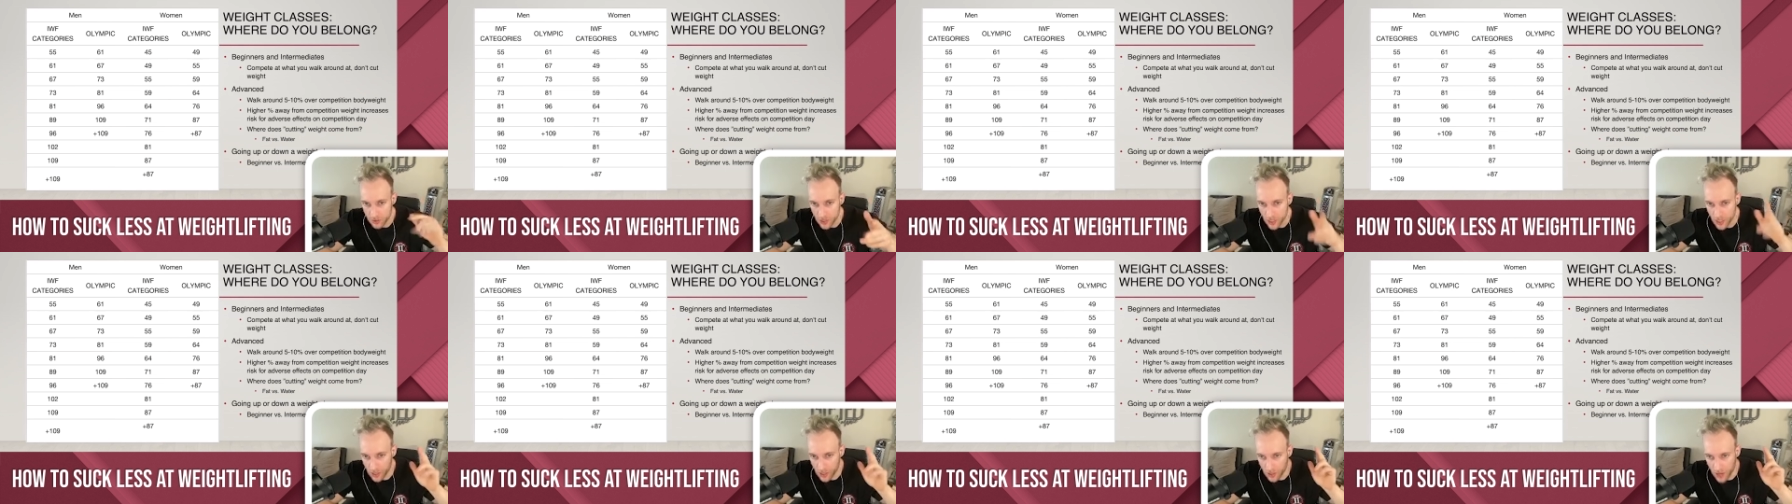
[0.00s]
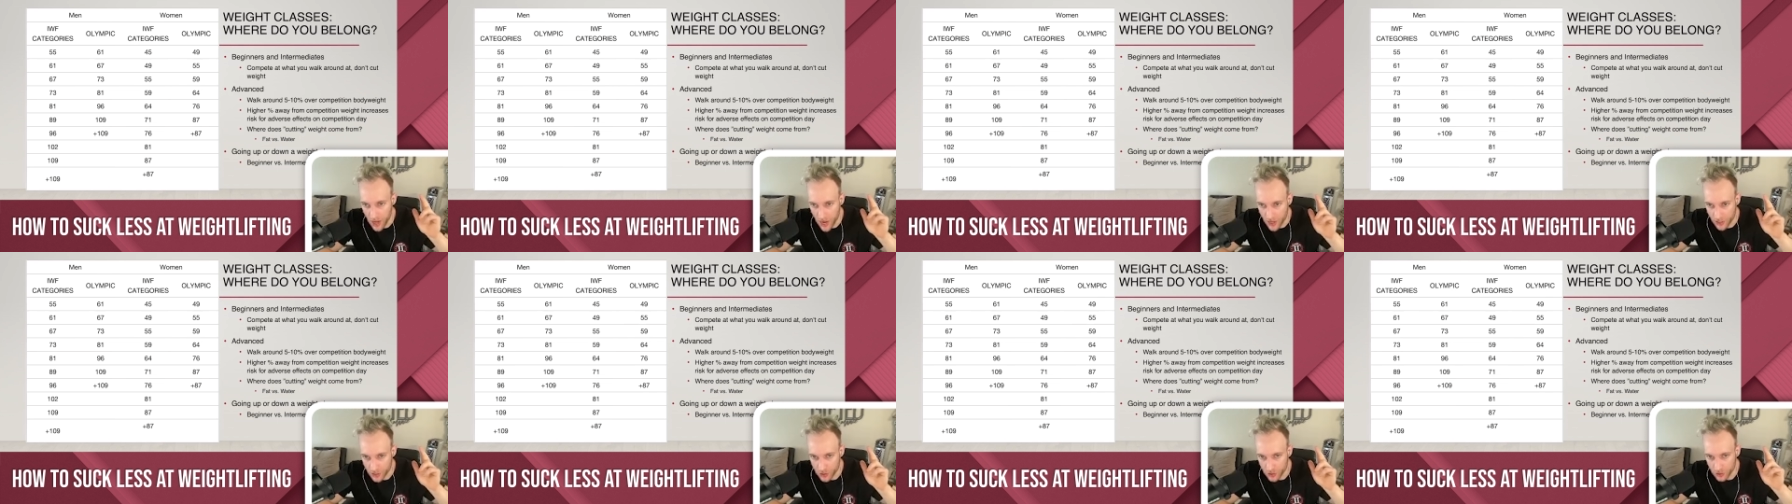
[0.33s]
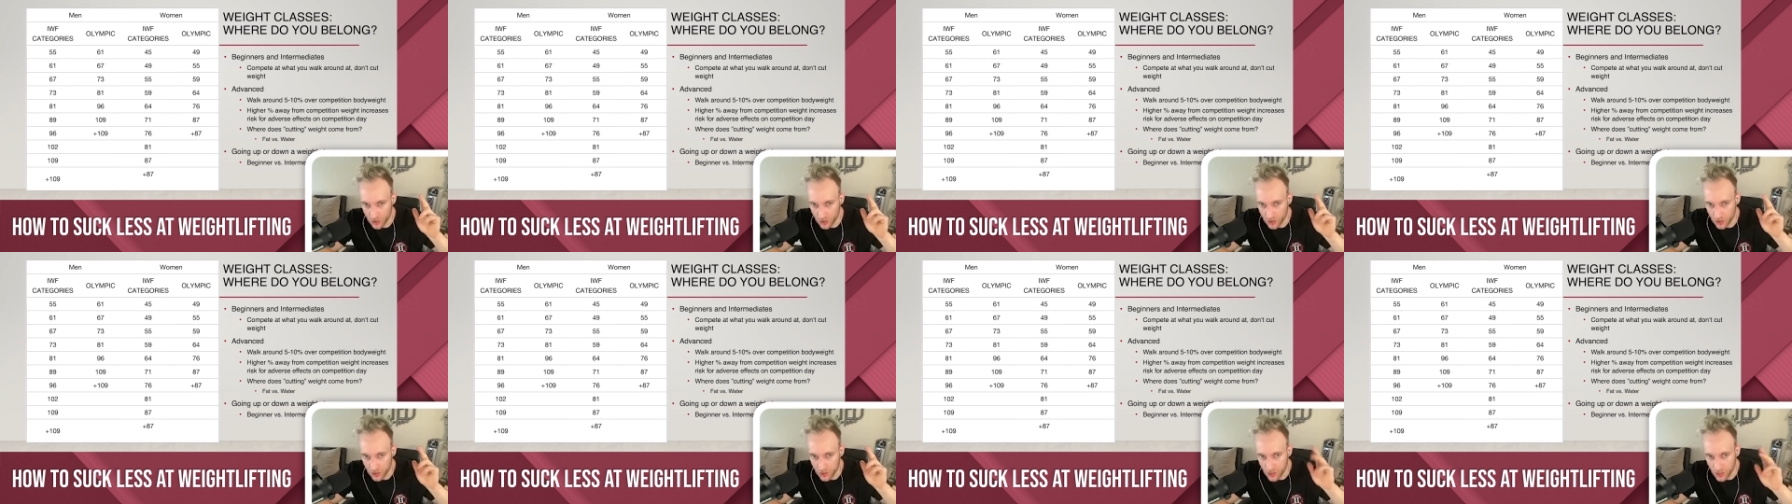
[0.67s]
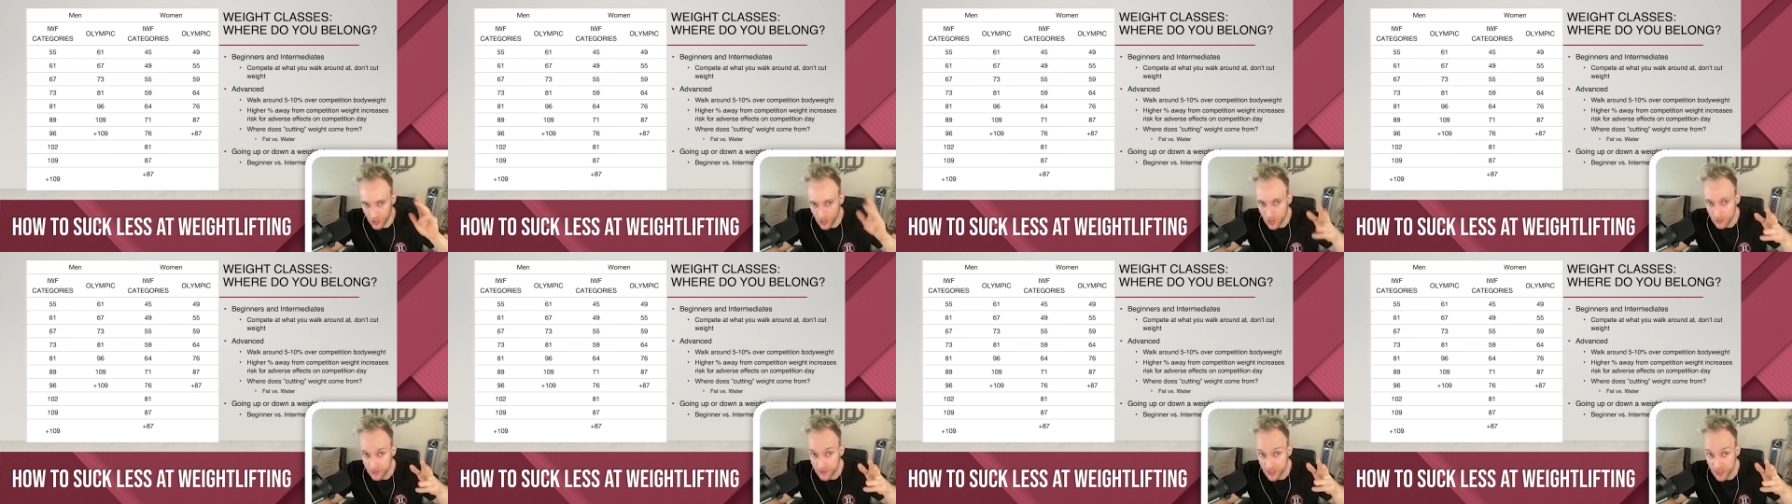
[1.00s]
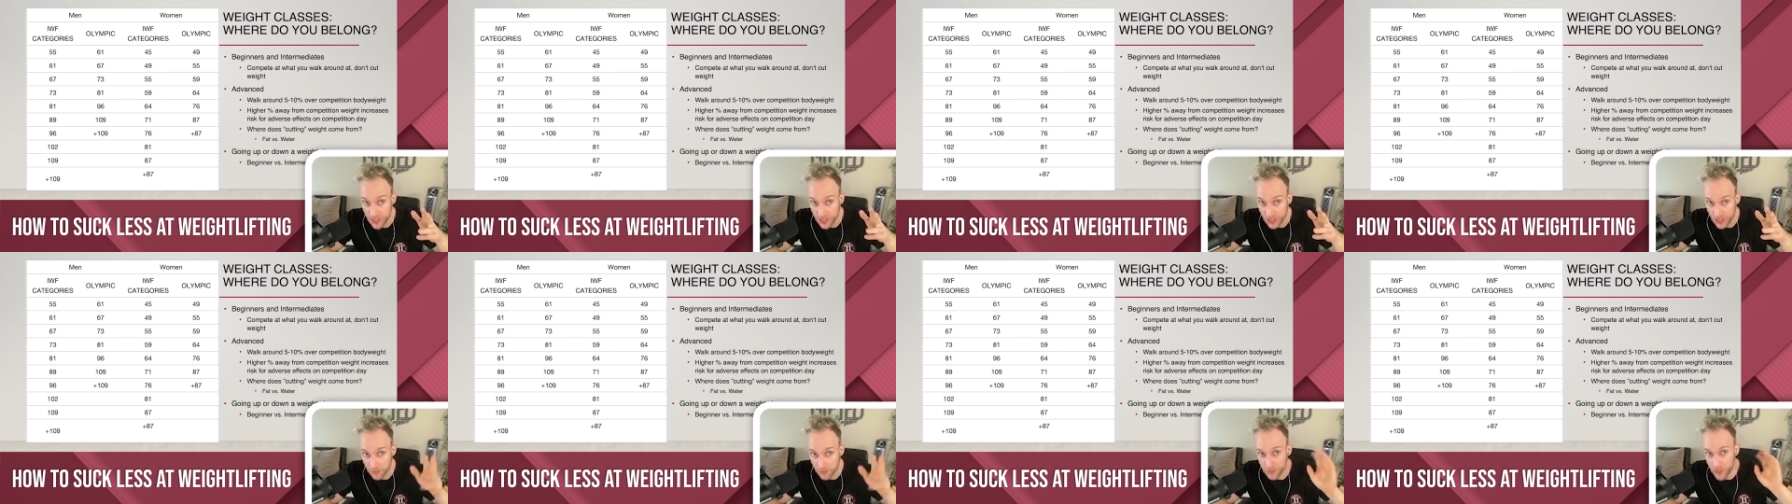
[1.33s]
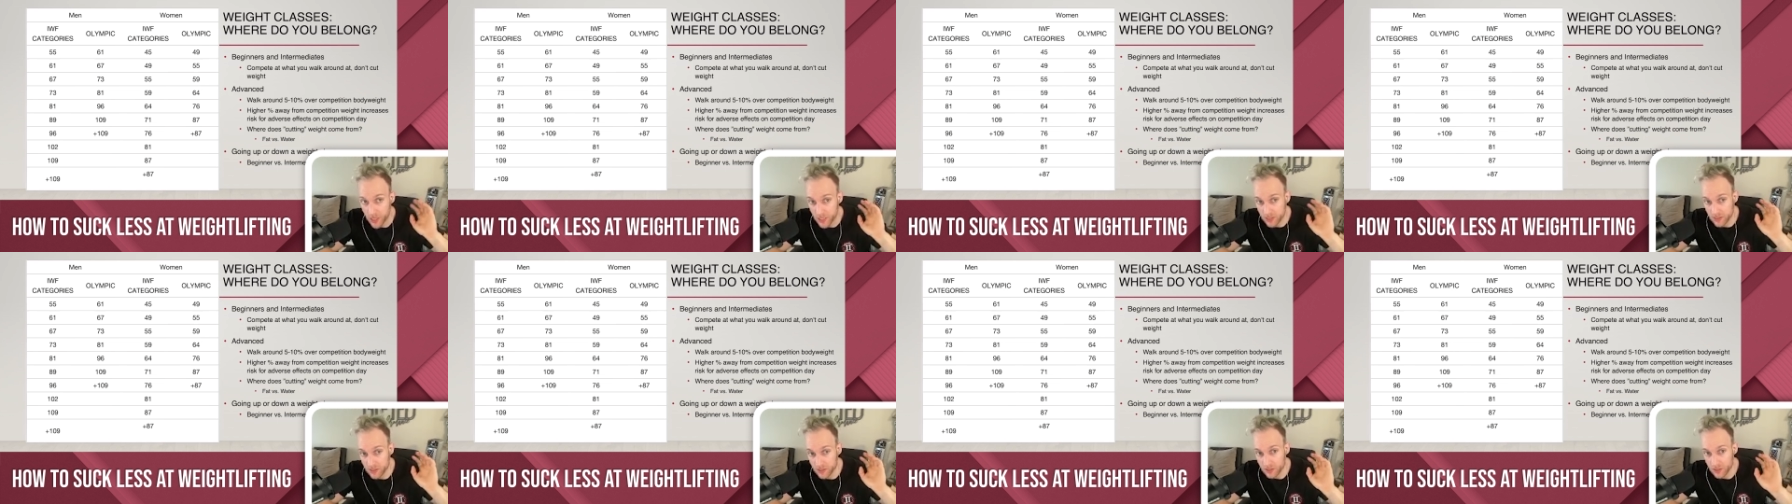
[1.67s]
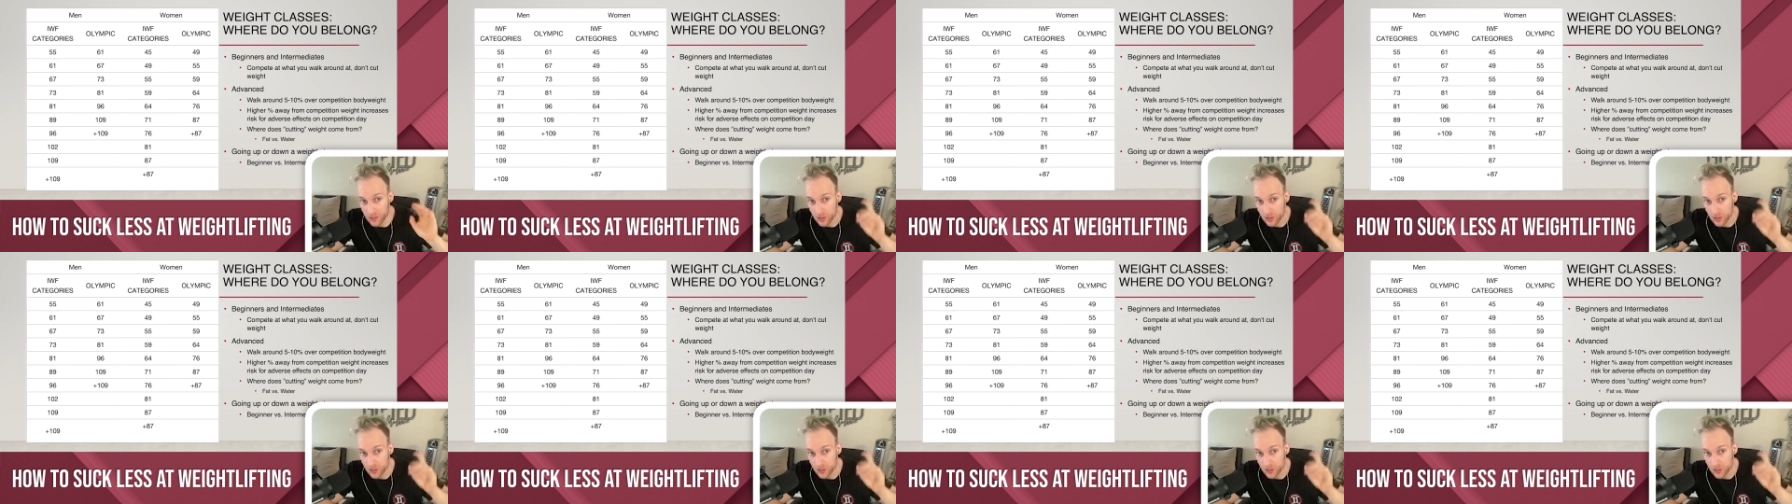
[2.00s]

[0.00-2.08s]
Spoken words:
international, up to the Olympics,